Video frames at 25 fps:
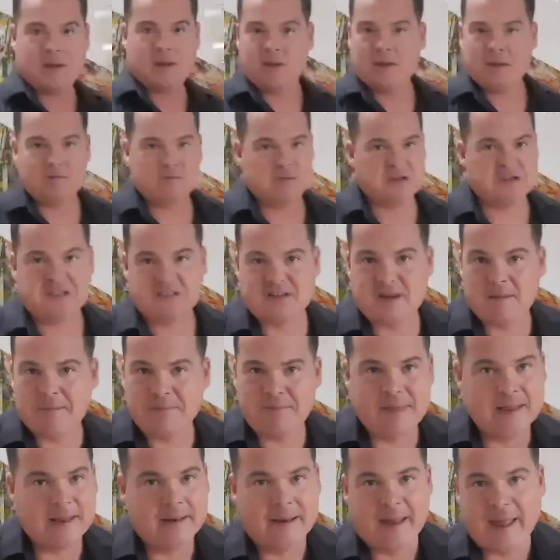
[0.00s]
just
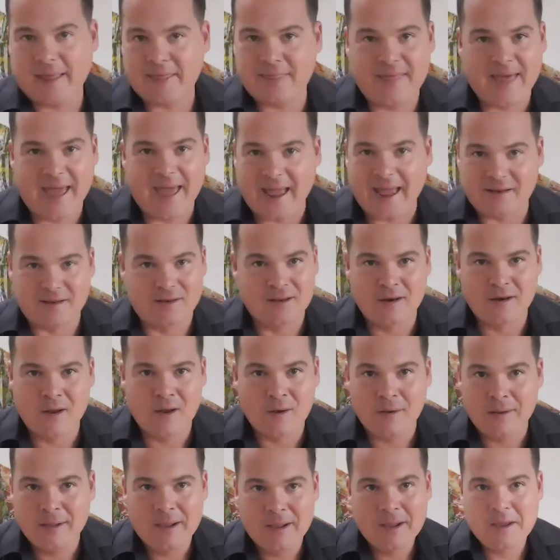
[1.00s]
something like that, you
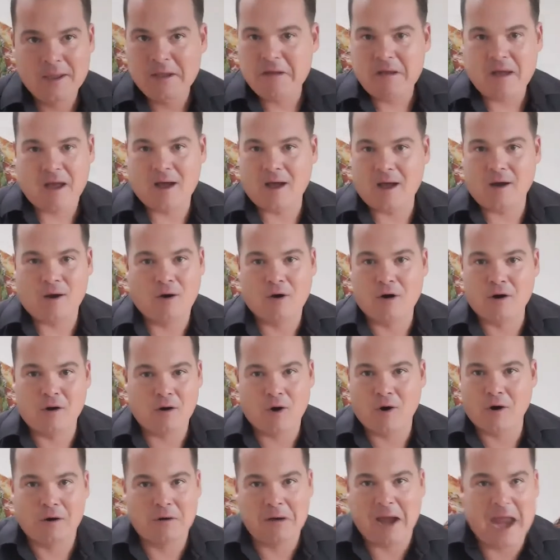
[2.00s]
know,
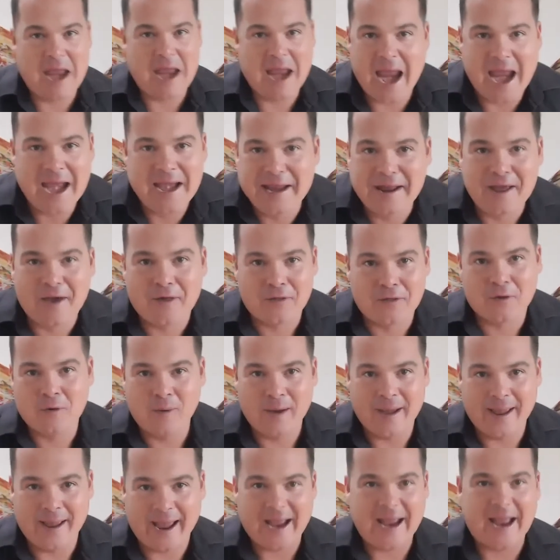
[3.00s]
or any other way.
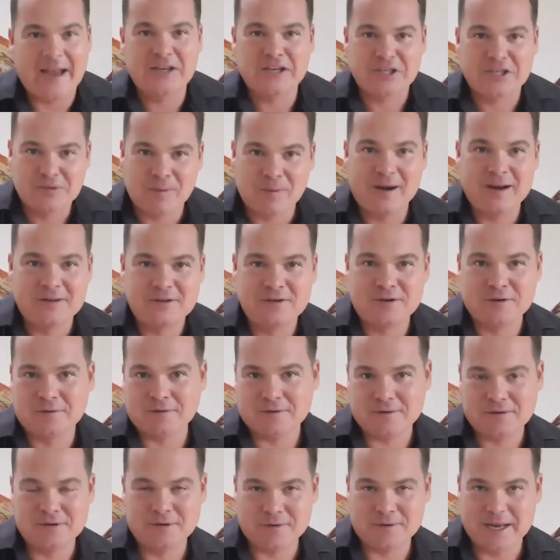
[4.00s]
I just wanted
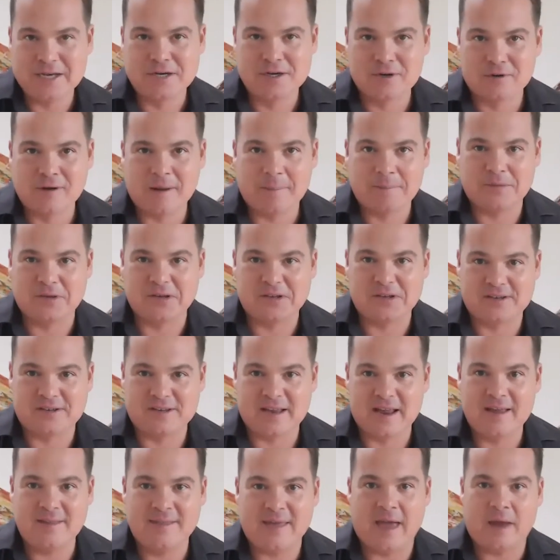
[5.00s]
to interrupt to say
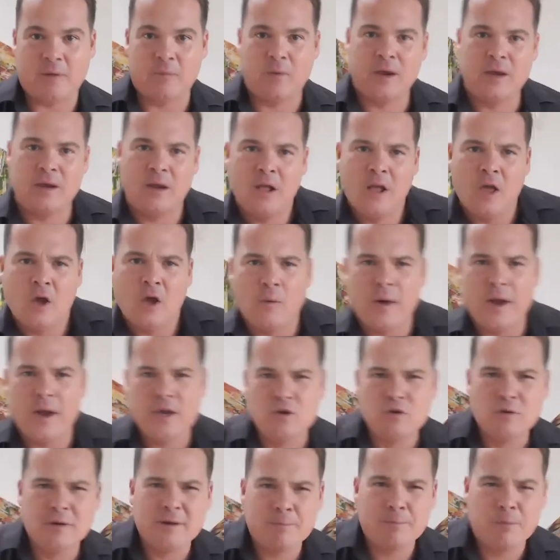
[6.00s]
that when
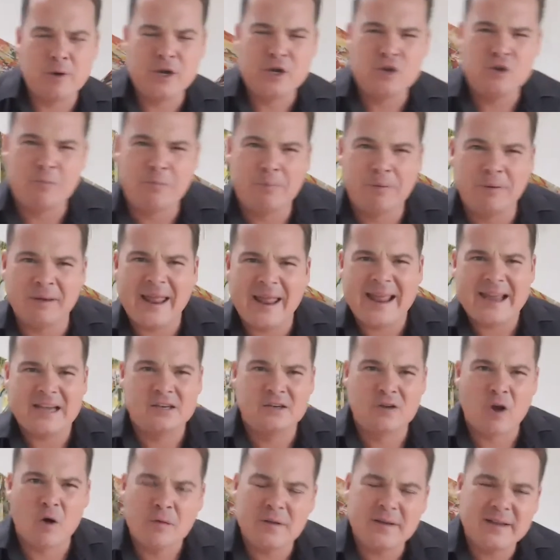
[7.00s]
you play,
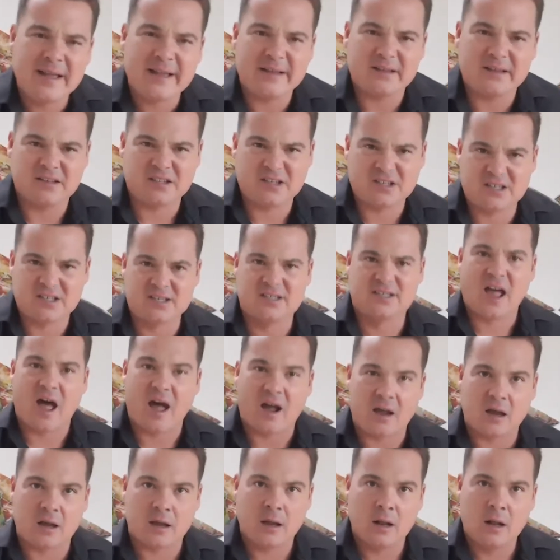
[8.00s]
don't get
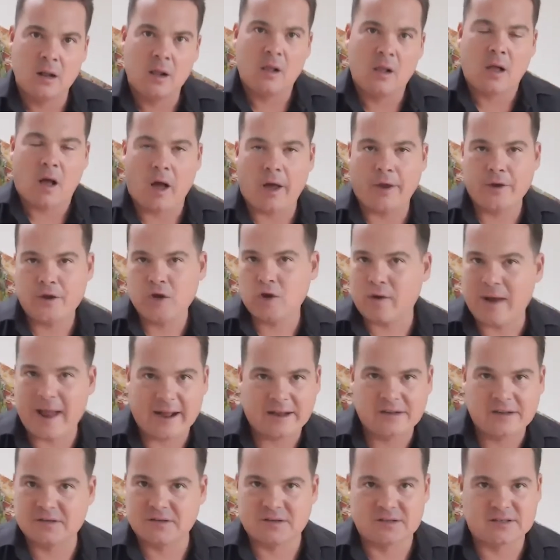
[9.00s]
stuck on your
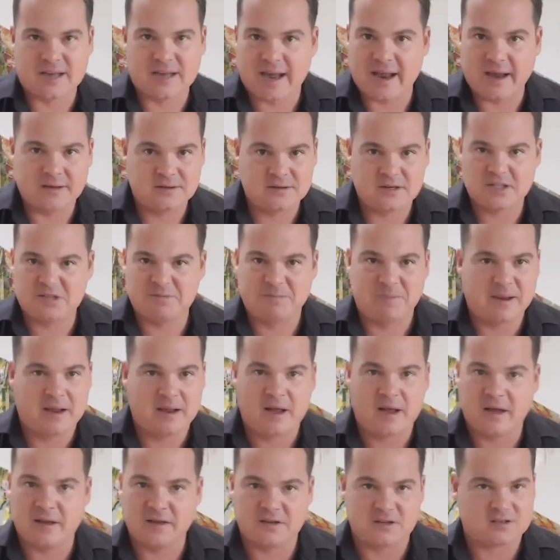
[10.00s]
exercises
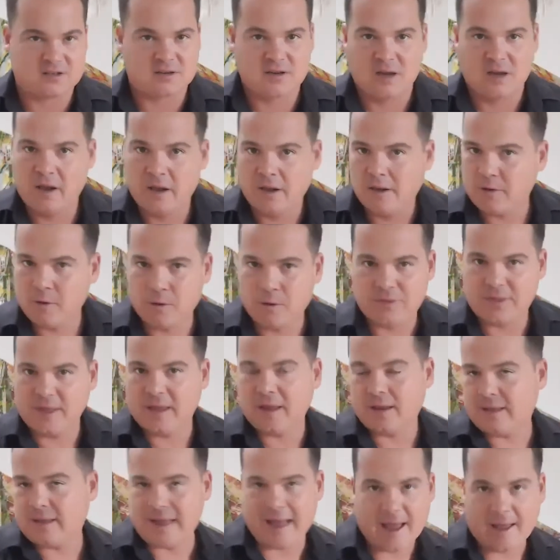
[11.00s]
because you think,
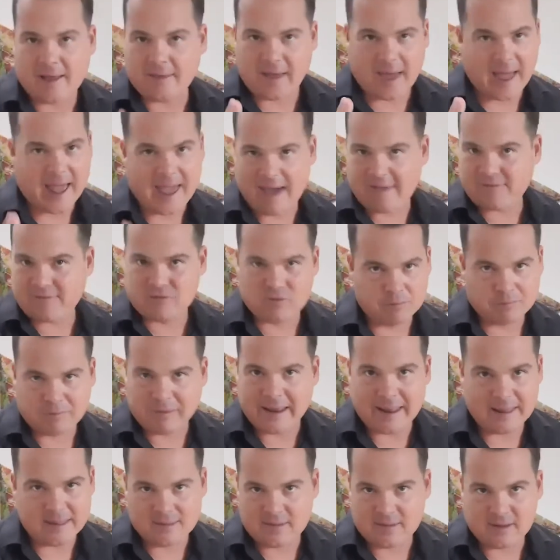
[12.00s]
yeah, I have to
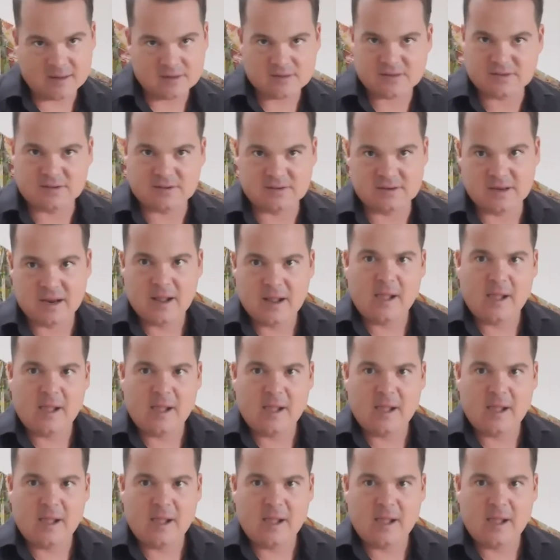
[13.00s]
play this.